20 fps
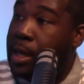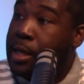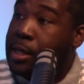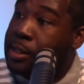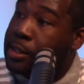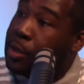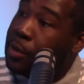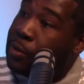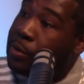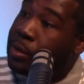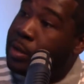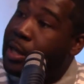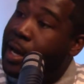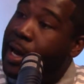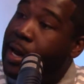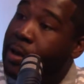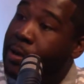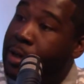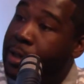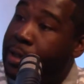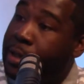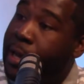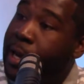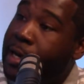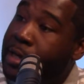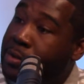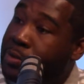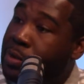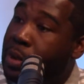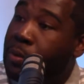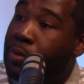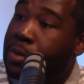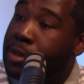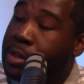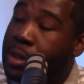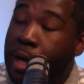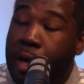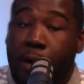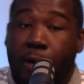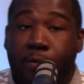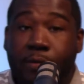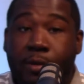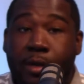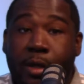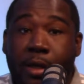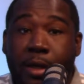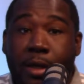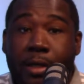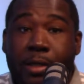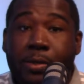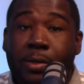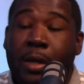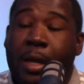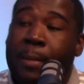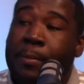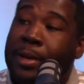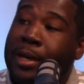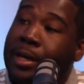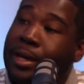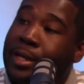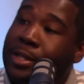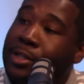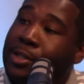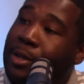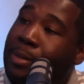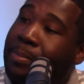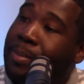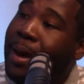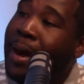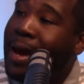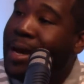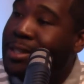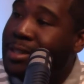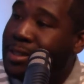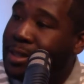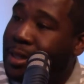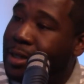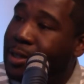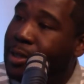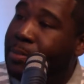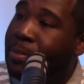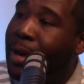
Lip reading: So that is what resolve does, because you're passionate. You're